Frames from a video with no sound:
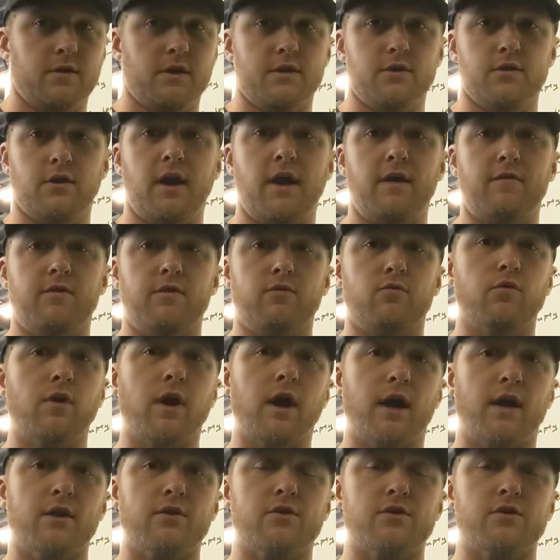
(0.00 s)
and you're having to
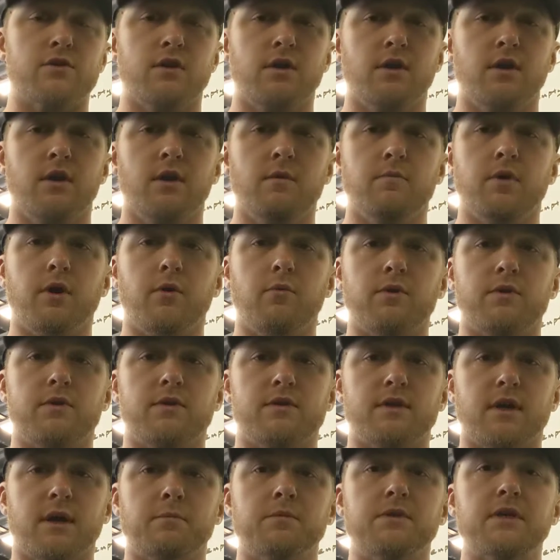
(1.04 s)
rush, but with
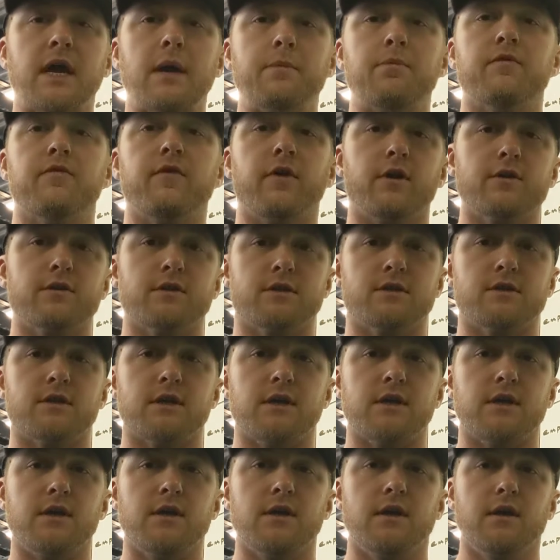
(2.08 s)
some type of
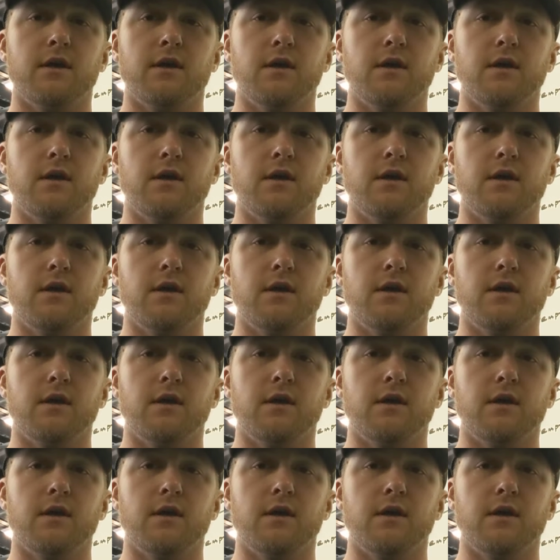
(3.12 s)
urgency,